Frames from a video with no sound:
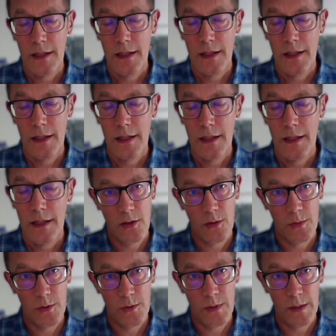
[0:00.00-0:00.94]
that
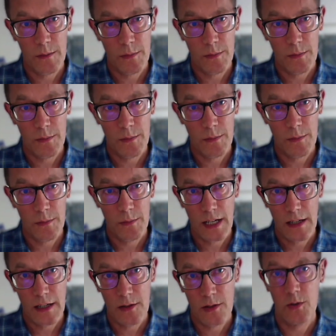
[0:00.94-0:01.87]
cycled between periods
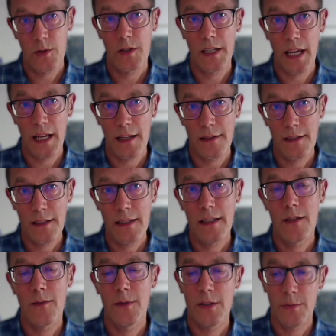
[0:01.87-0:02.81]
of
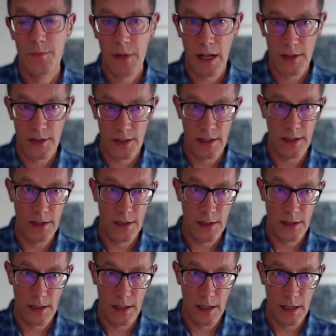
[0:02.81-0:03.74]
territoriality, in which
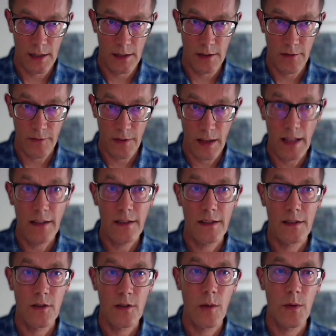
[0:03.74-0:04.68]
pastoralists
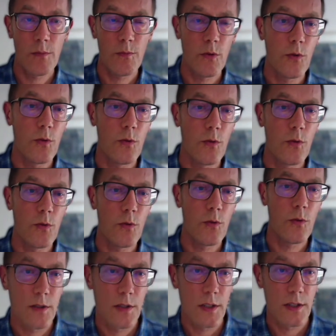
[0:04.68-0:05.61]
defend common pool
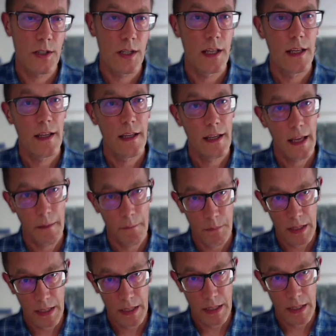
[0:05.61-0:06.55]
resources,
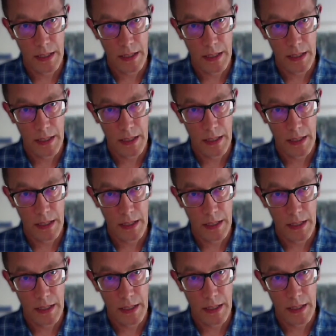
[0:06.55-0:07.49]
and periods
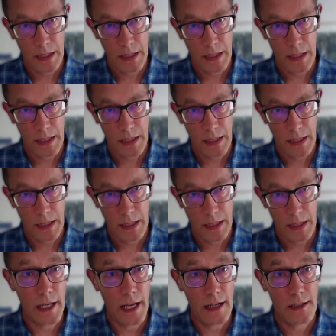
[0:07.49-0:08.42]
of
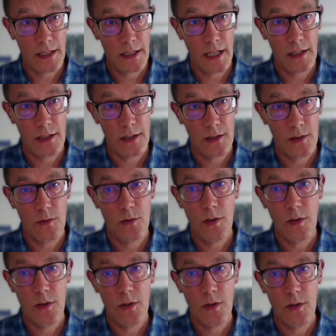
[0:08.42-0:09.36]
open access
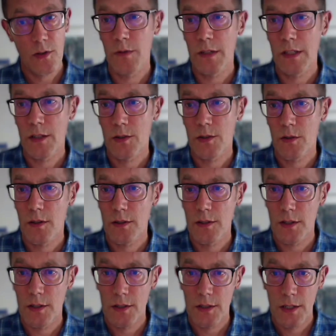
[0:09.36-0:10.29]
to common pool
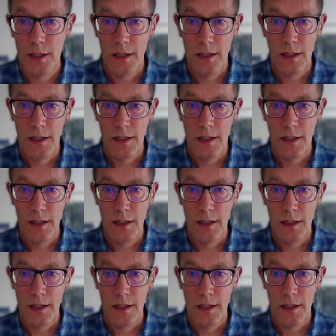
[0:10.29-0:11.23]
resources. And
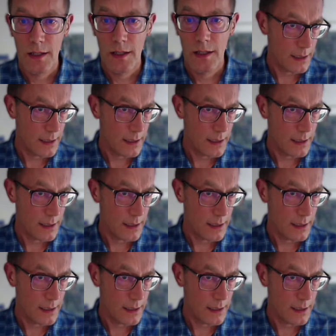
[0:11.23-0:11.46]
again,